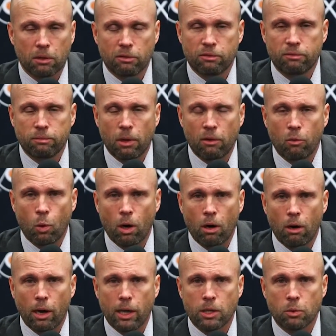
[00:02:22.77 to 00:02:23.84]
of where
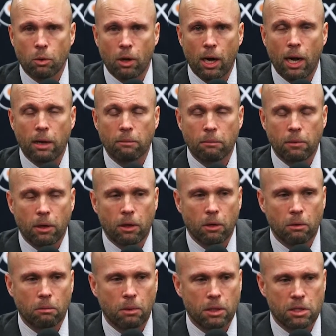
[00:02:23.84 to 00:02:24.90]
our heads were at.
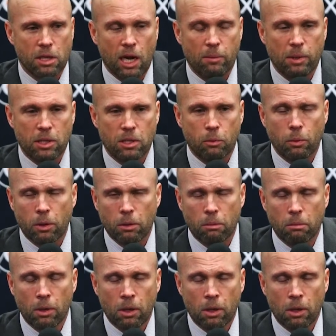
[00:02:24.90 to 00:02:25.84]
Assignments that